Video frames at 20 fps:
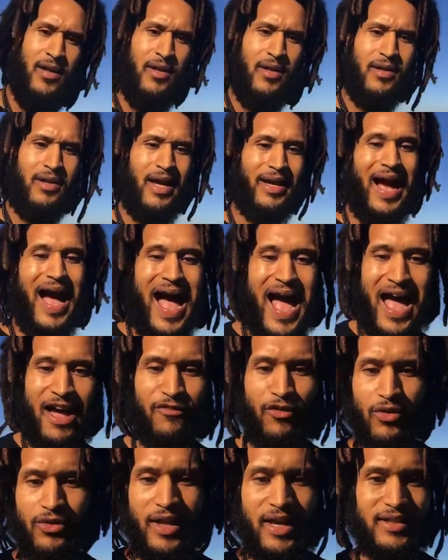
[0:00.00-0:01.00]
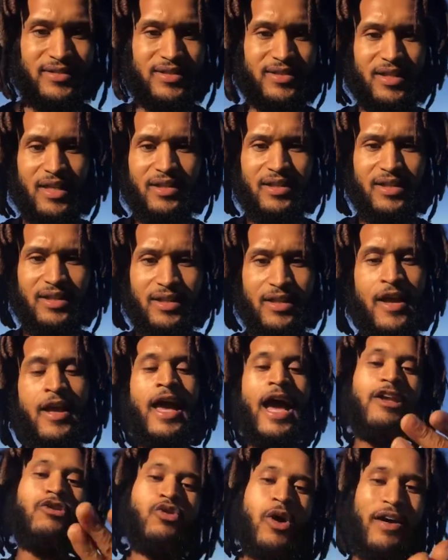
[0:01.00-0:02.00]
Like, I have all the answers I need.
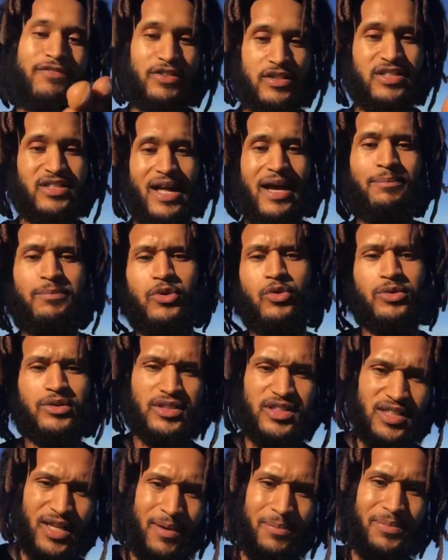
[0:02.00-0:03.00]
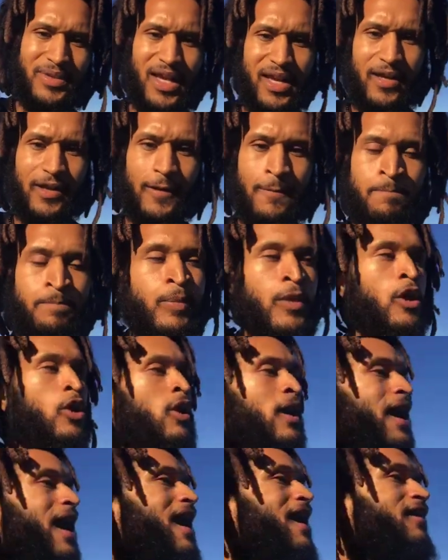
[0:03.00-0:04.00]
And you have to stop doing the same thing.
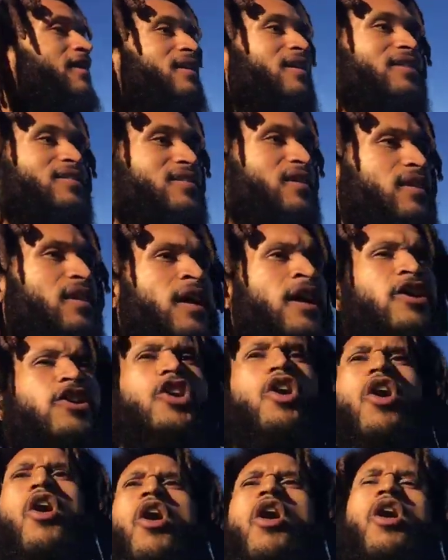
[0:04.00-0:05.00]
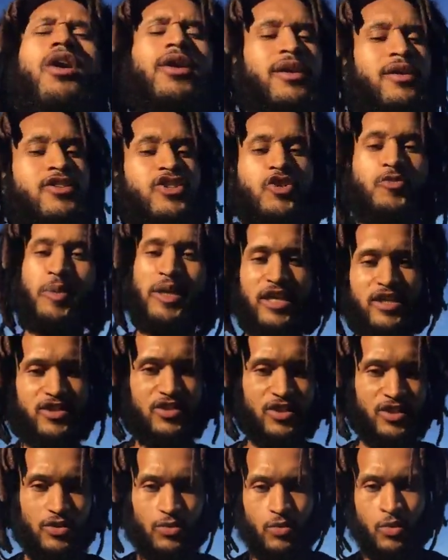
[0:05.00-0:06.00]
Listen, your heart speaks
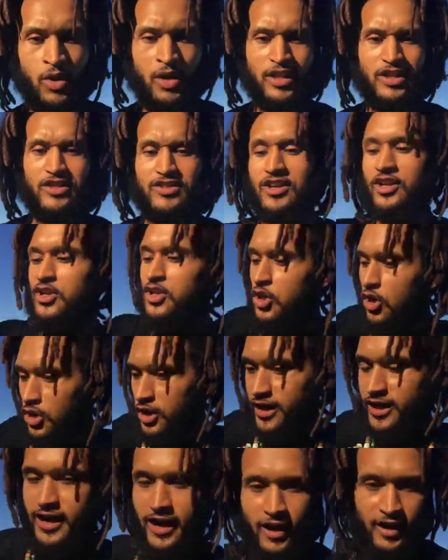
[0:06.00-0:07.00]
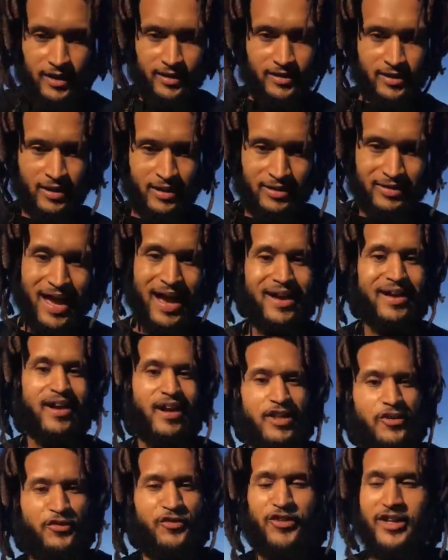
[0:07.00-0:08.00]
to you. Your gut, that
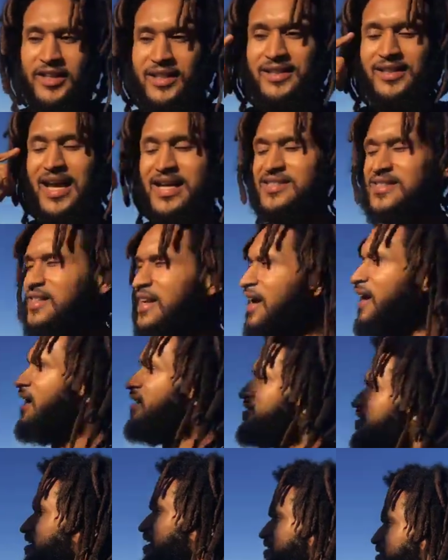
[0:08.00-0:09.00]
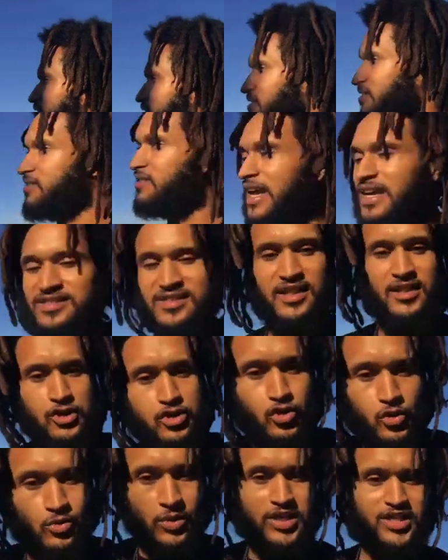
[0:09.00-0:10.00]
gut feeling, that's the ancestors. That's
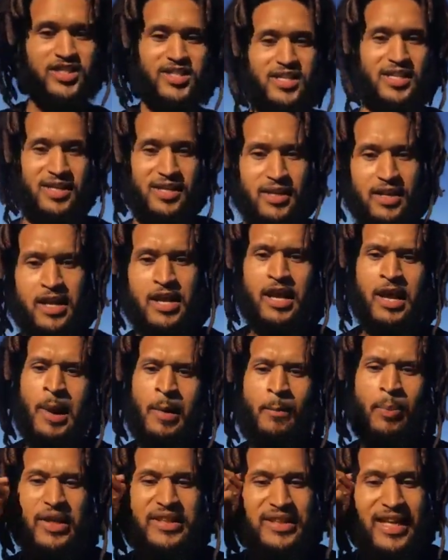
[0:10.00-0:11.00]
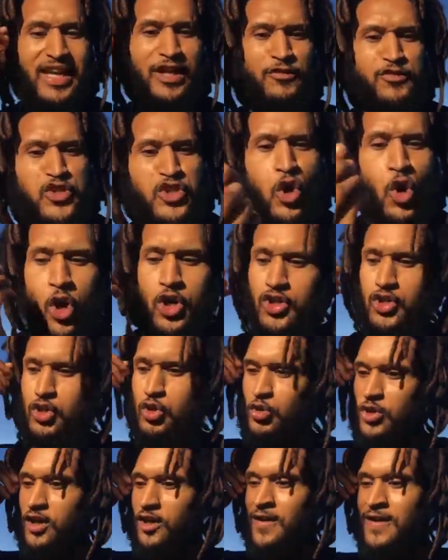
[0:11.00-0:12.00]
intuition. But they've taught
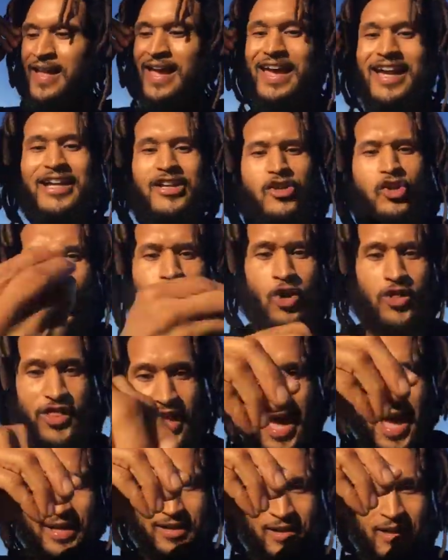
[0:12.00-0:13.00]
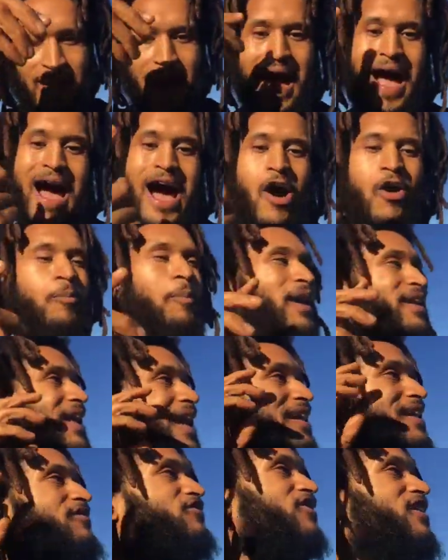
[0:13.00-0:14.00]
you to ignore that. How? By
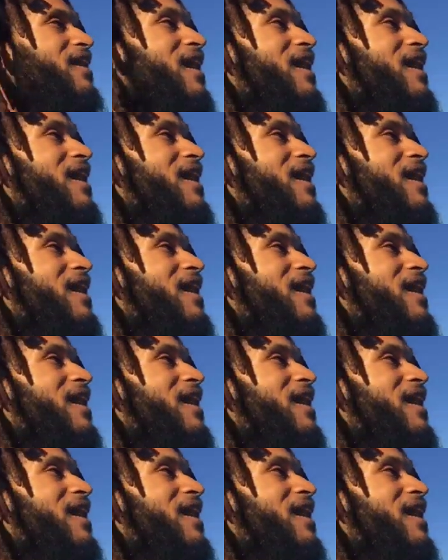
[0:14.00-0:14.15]
not even...